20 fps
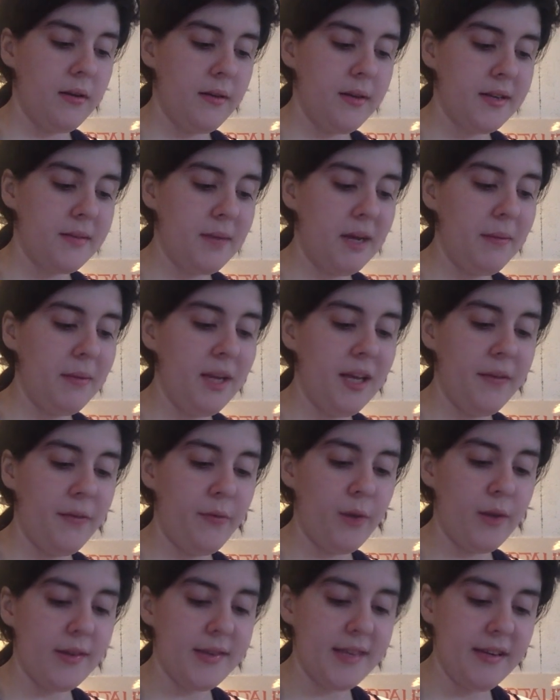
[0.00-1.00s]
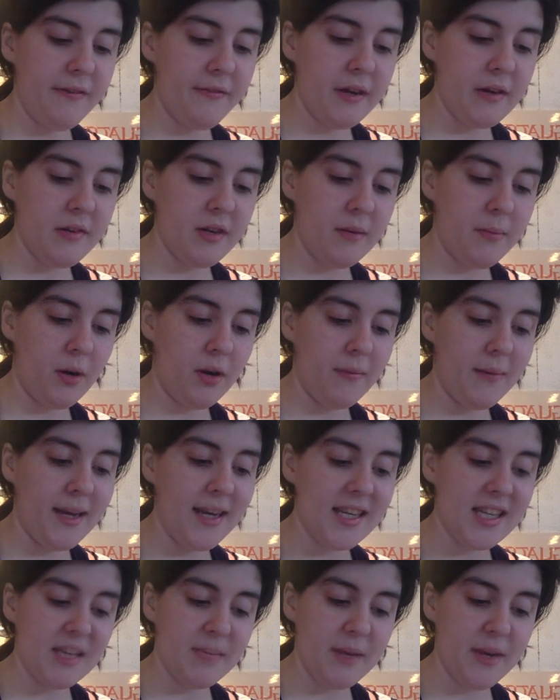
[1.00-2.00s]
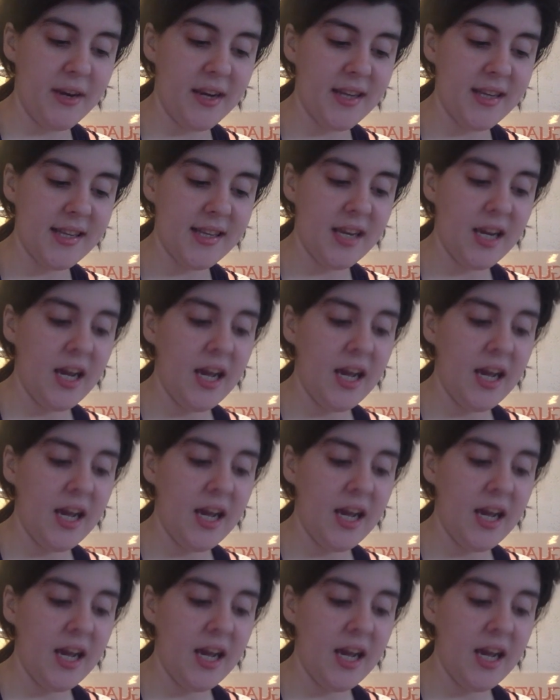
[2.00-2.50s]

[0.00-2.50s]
It is my belief, Watson, founded upon my experience,